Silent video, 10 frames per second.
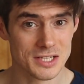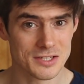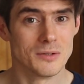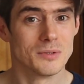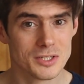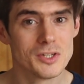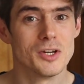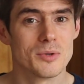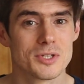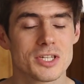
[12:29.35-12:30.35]
So, you
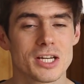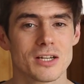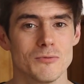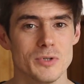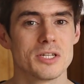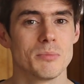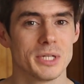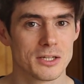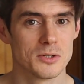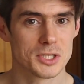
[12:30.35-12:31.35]
know, stick
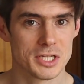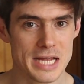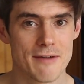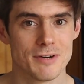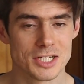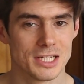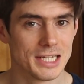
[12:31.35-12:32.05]
reasonably close to the average